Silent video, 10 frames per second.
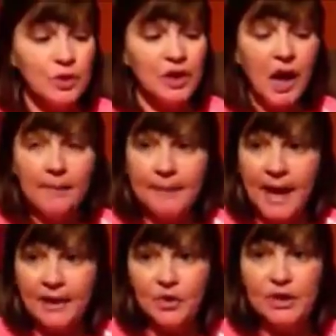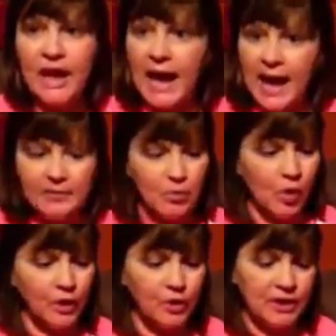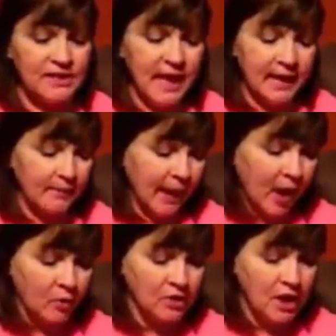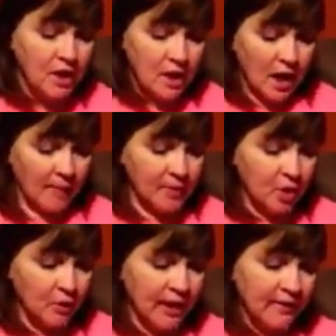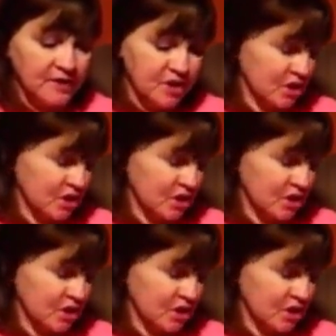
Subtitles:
you can come back, you can add more, you can take them out. You don't have